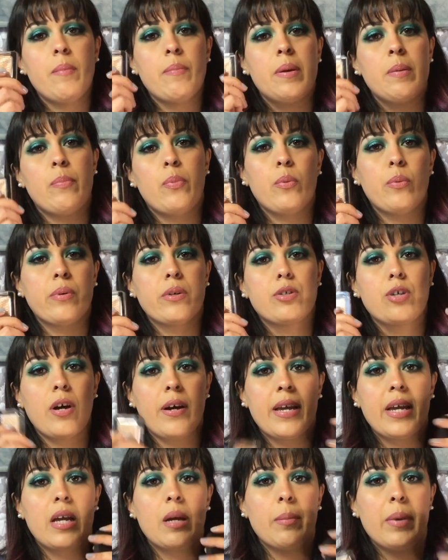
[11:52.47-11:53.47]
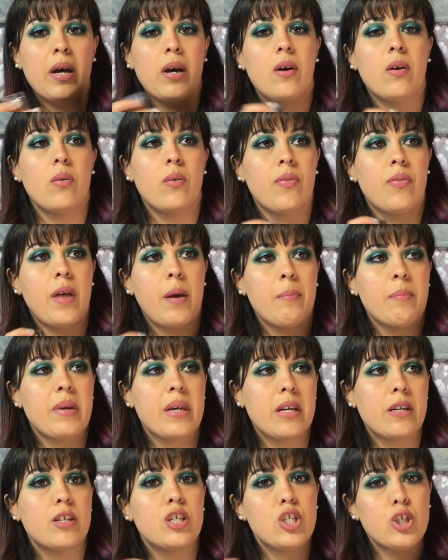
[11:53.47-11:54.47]
people were talking about them
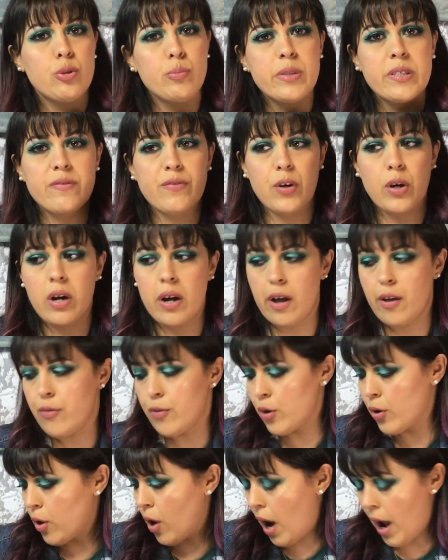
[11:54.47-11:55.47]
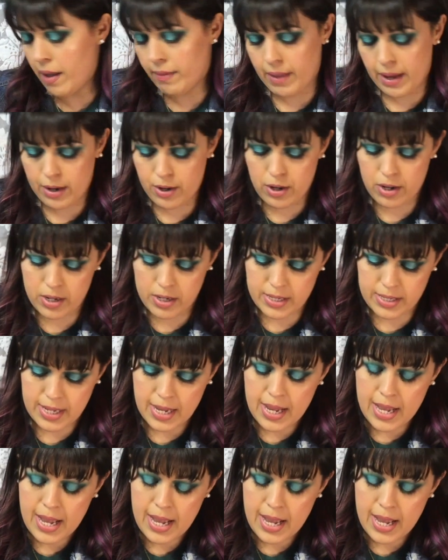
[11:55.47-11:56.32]
being dupes for other highlighters.